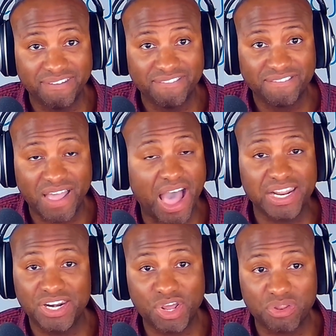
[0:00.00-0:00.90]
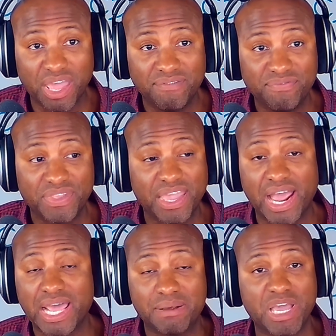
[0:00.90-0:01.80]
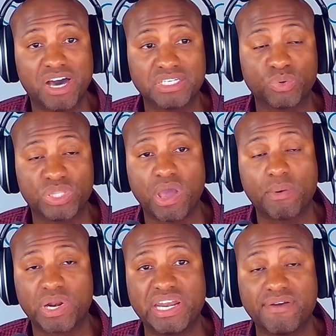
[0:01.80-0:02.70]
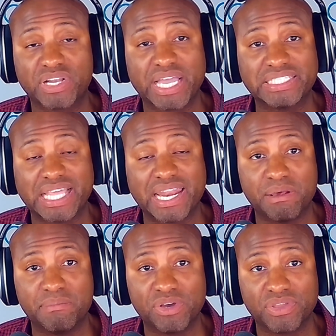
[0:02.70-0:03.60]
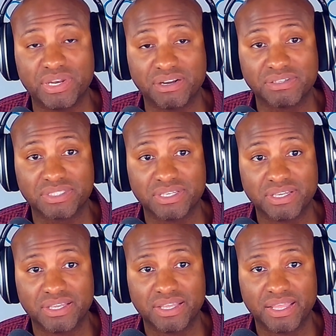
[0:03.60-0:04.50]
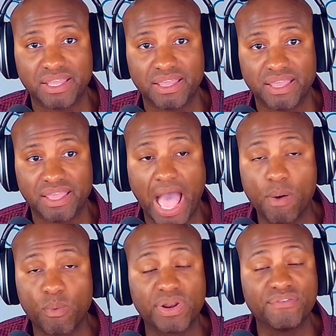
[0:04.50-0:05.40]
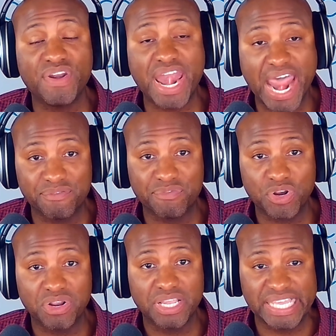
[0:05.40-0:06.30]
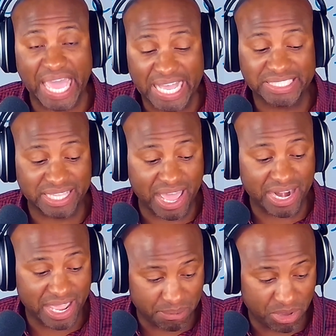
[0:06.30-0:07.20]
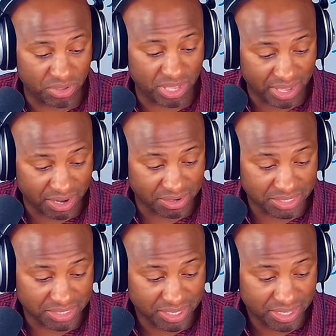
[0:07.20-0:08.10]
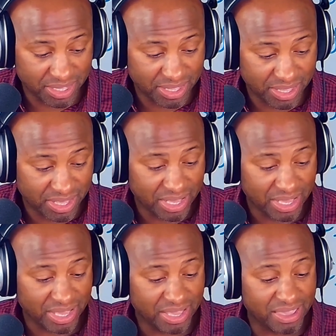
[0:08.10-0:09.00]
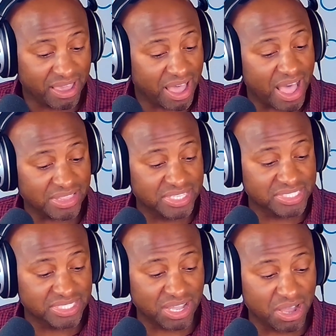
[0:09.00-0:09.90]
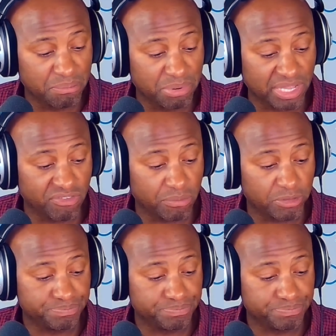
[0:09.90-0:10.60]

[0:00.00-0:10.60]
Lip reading: I didn't know that. And I got to be honest with you, I would have never guessed that in a million years. I would have never guessed that in a million years. God, this is unbelievable.